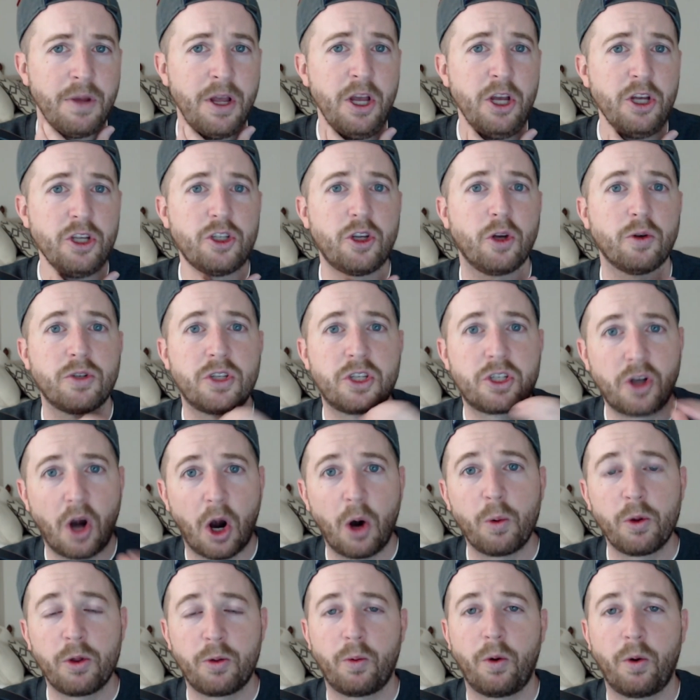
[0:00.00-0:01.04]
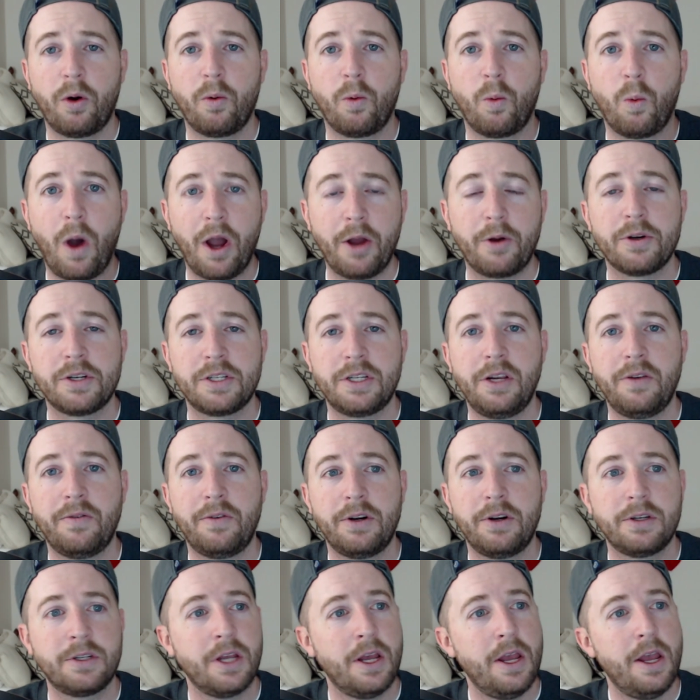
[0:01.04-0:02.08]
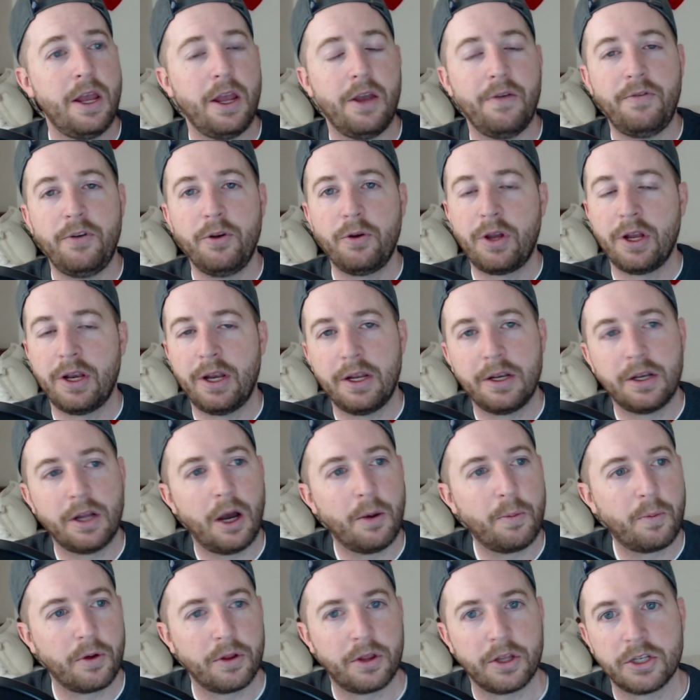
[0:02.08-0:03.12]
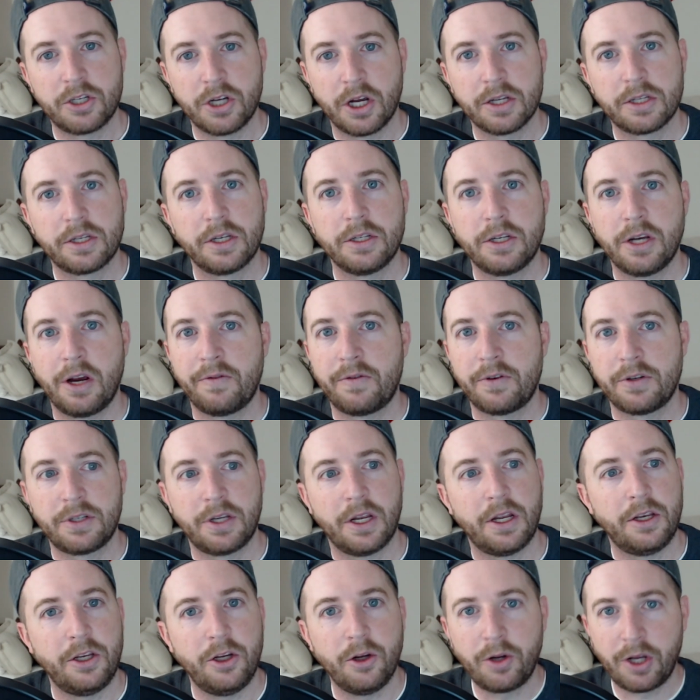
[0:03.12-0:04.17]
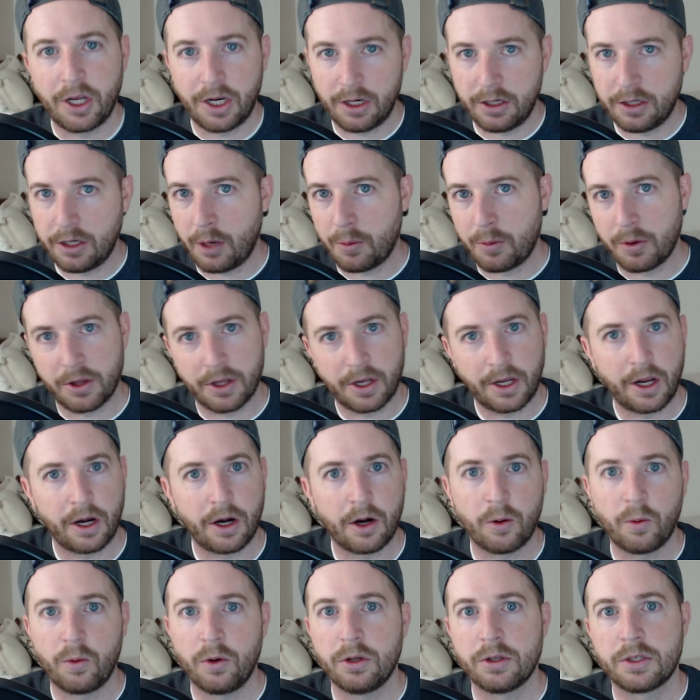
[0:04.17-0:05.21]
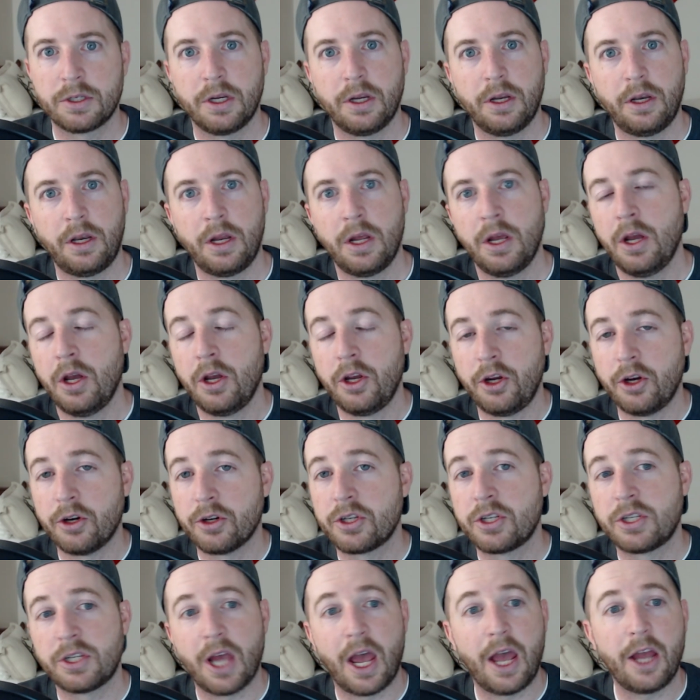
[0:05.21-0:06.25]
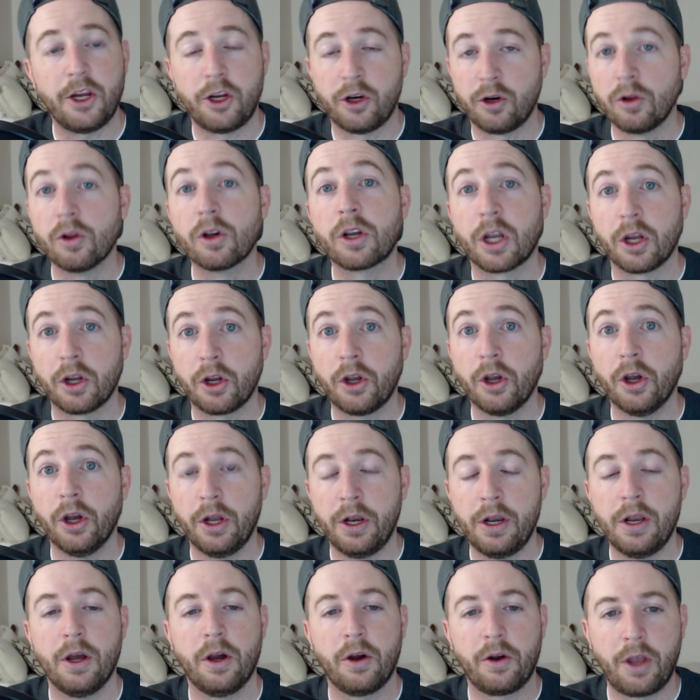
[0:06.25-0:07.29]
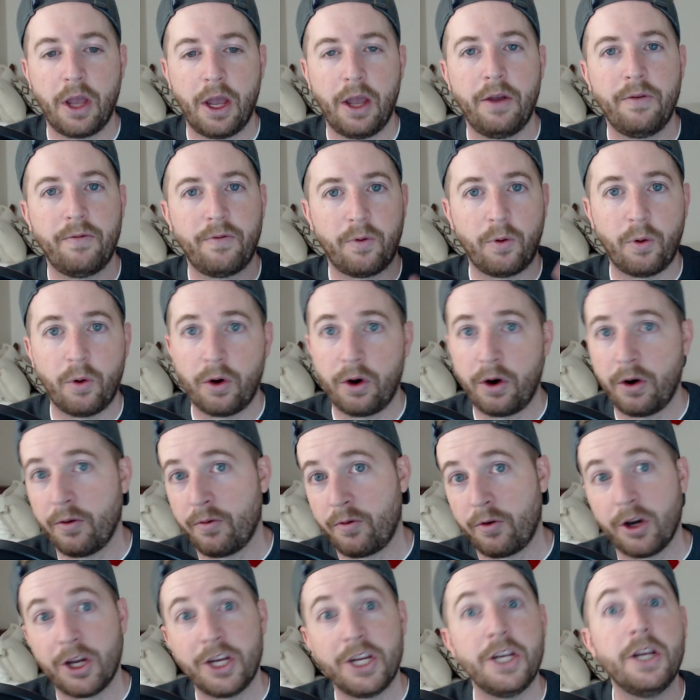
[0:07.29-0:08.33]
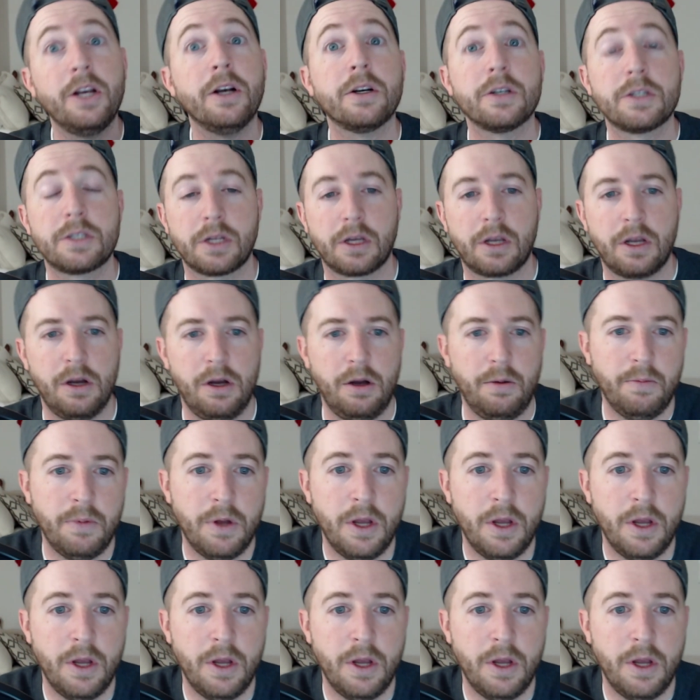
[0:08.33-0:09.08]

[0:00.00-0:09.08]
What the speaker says: So start with wide receivers. If you can end up with a Justin Jefferson, you can end up with a Garrett Wilson. You're set. You're looking good. Okay, for years to come.